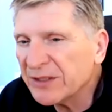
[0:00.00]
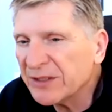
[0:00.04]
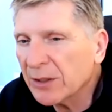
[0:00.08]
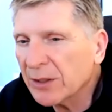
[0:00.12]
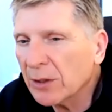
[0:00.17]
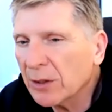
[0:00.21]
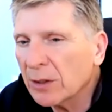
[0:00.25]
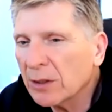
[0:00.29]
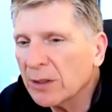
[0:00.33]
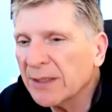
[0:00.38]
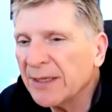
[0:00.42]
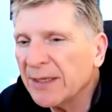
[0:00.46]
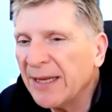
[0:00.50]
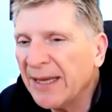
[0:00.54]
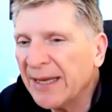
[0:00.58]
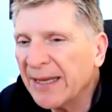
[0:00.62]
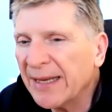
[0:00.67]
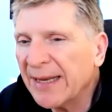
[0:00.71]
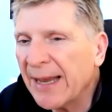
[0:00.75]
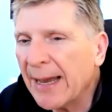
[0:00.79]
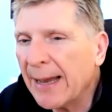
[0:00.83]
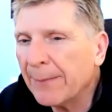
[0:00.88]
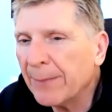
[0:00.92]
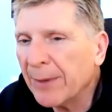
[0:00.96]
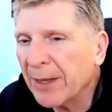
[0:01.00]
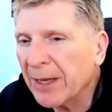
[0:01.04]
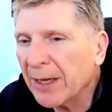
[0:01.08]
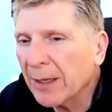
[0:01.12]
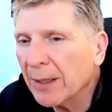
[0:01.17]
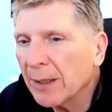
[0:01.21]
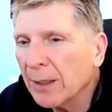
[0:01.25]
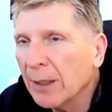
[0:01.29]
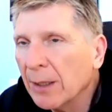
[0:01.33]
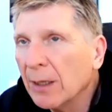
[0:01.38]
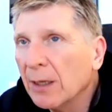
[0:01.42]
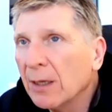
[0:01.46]
physical and economic.
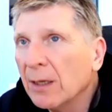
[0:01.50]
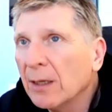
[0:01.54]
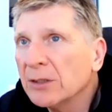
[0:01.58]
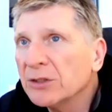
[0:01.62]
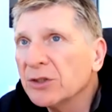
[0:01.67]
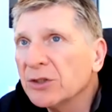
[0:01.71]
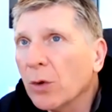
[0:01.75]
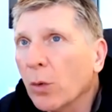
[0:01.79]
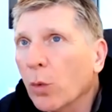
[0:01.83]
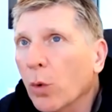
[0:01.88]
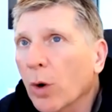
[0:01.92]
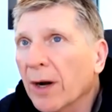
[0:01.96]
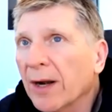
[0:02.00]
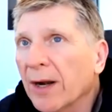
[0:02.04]
So we're